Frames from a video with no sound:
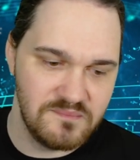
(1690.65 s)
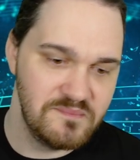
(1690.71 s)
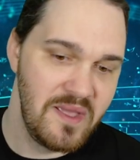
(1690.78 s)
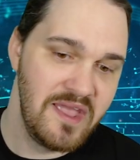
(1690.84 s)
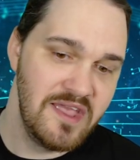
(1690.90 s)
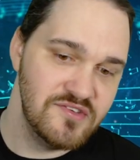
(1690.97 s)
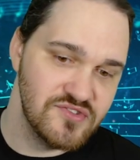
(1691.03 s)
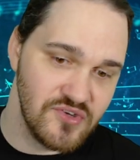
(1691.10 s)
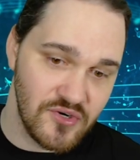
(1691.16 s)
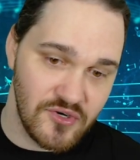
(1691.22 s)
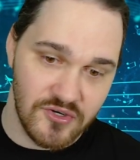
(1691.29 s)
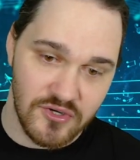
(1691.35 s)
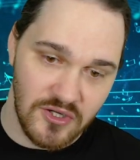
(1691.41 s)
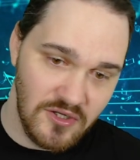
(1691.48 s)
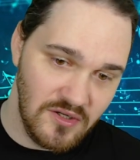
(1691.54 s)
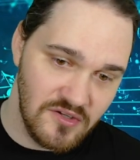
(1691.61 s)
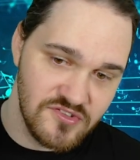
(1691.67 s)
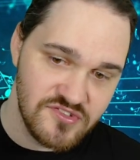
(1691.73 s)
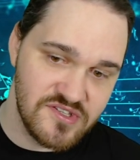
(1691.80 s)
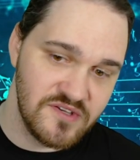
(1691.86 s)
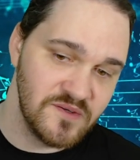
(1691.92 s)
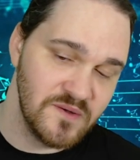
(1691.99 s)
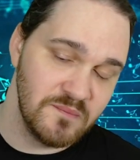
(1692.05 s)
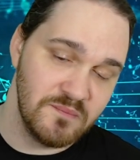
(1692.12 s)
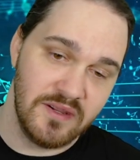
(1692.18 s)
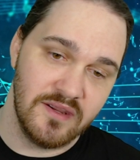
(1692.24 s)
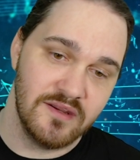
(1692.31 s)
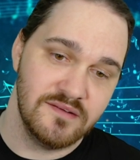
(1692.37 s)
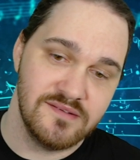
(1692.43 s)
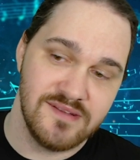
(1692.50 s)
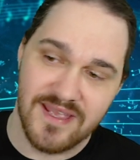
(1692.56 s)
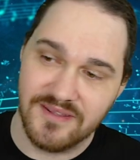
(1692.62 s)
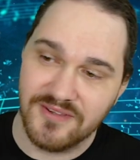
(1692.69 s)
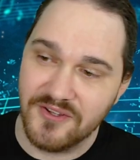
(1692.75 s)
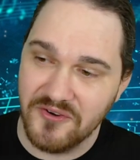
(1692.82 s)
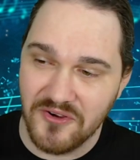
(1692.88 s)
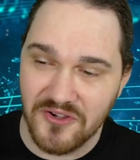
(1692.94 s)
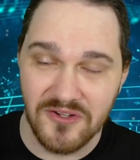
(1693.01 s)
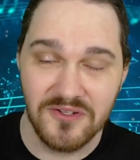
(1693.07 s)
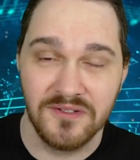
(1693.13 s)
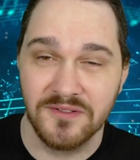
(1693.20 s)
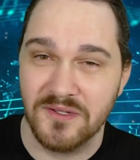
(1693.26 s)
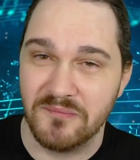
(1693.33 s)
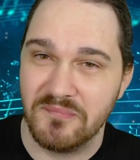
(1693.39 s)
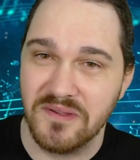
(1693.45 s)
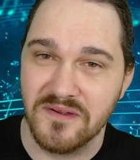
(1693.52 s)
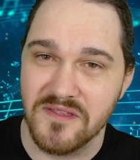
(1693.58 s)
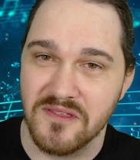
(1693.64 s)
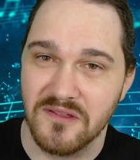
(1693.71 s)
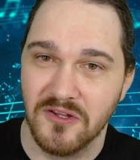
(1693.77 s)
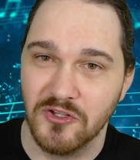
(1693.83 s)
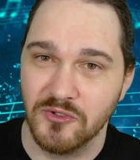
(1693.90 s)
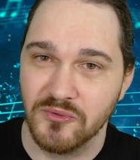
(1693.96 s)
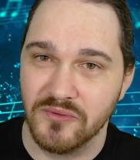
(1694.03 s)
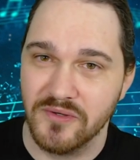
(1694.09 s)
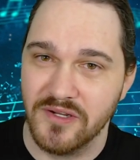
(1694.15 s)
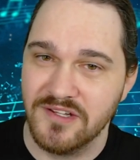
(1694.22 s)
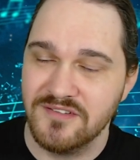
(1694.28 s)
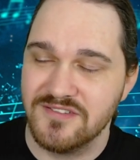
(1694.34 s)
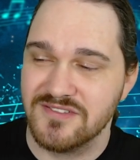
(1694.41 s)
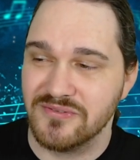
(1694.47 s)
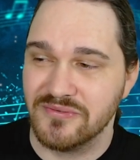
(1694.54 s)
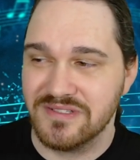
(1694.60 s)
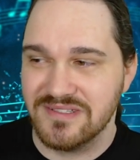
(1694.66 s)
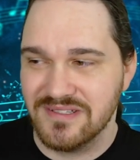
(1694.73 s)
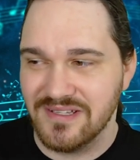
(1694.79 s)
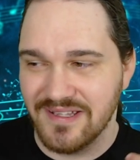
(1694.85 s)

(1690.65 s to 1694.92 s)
bass are all center panned and they're all on the bit of the lower end so it